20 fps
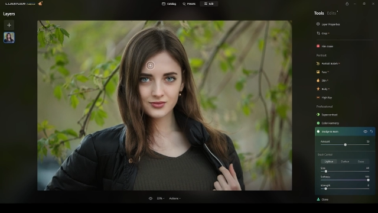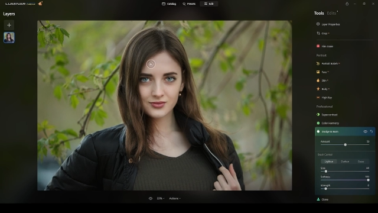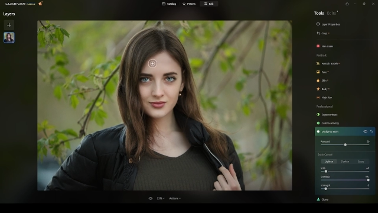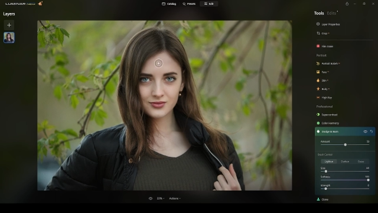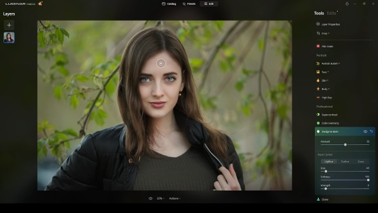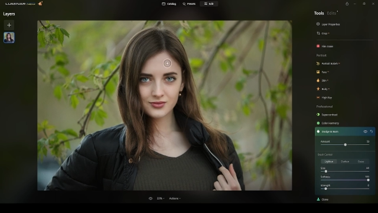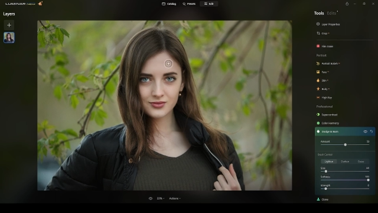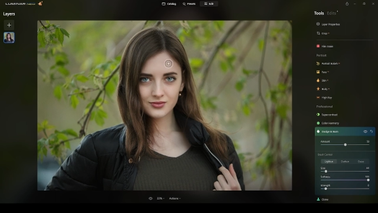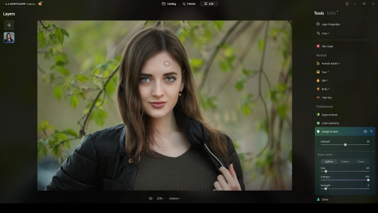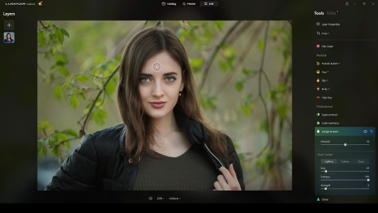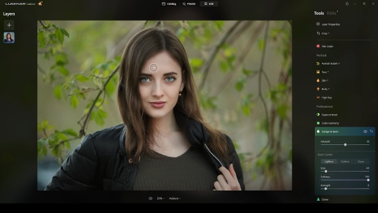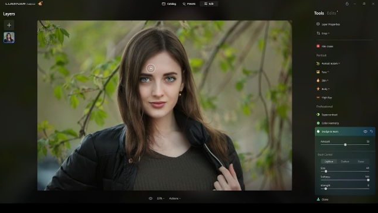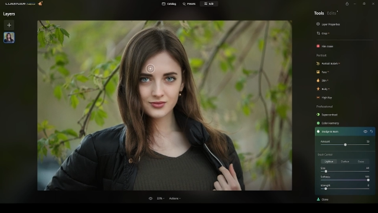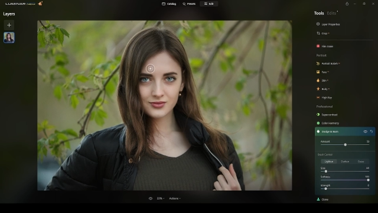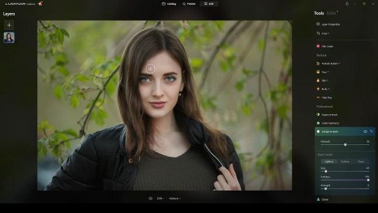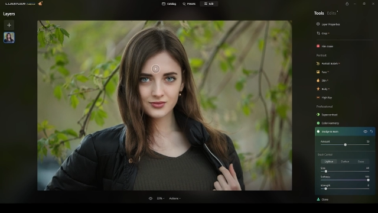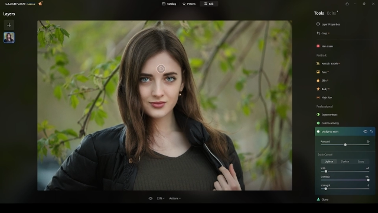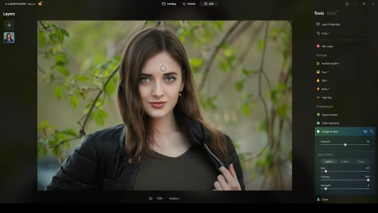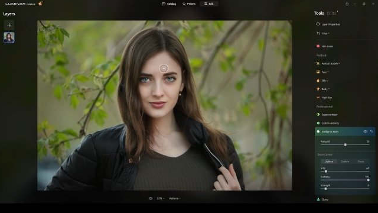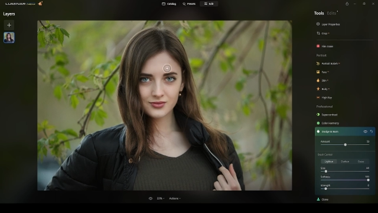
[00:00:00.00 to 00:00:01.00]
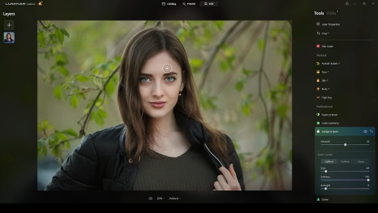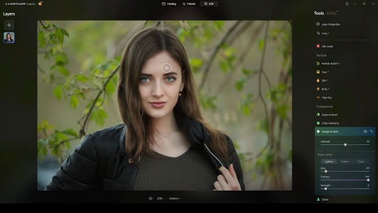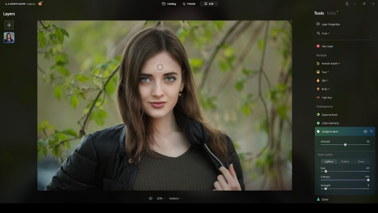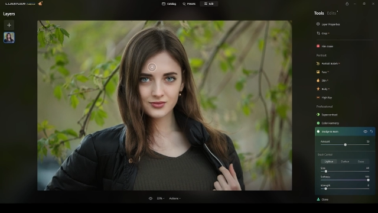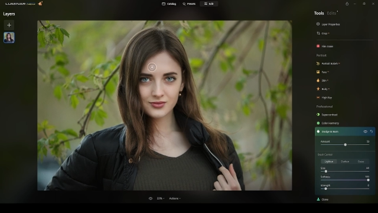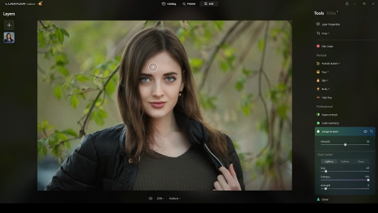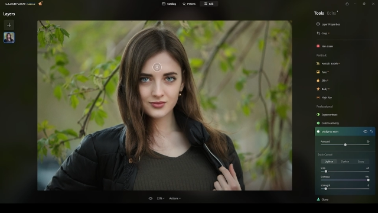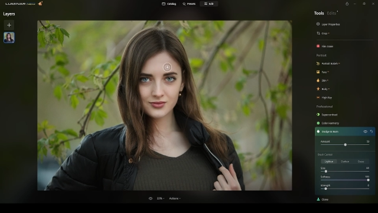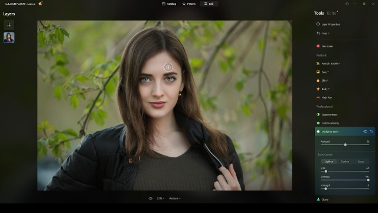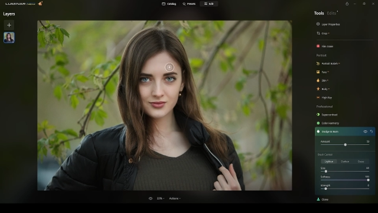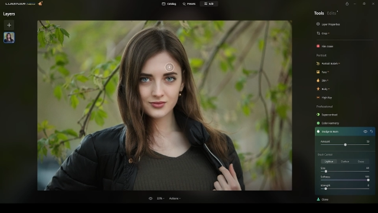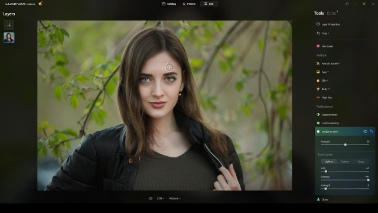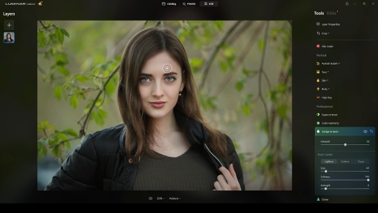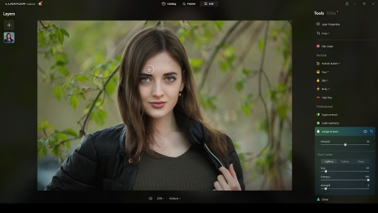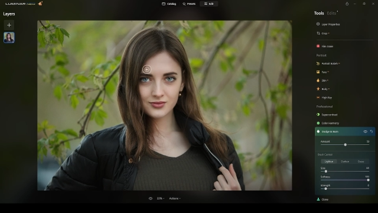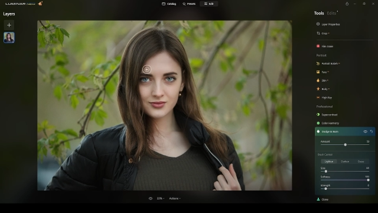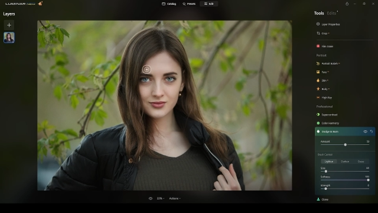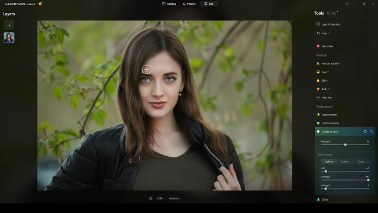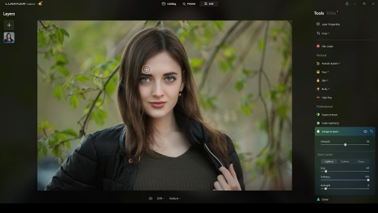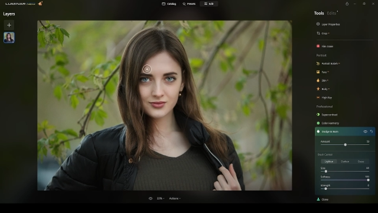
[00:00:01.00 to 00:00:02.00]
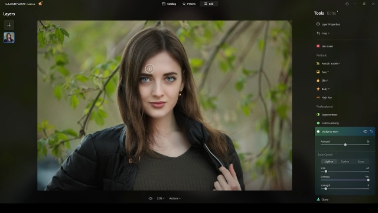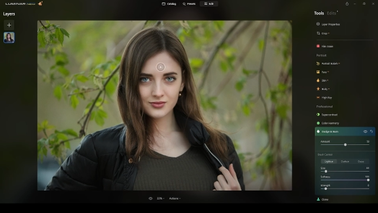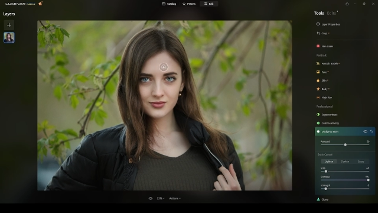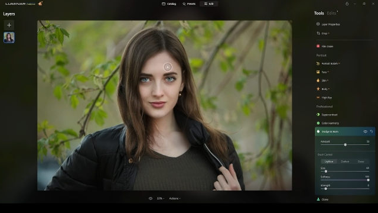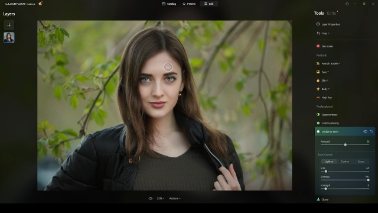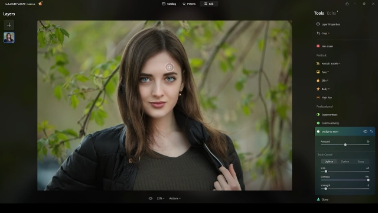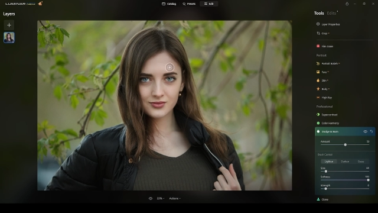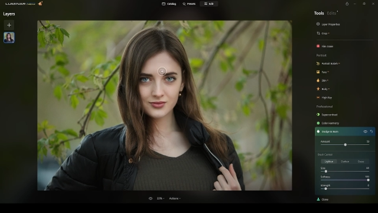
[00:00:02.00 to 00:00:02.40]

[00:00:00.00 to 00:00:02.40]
Nobody speaks.